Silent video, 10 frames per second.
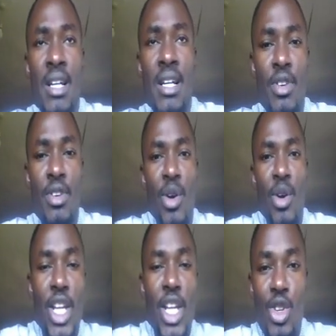From the
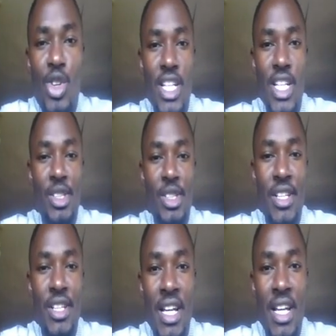word
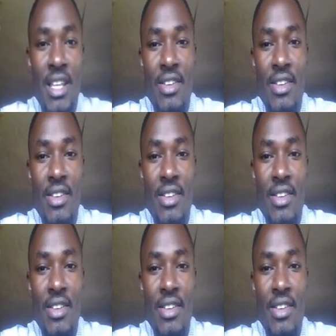cross-section,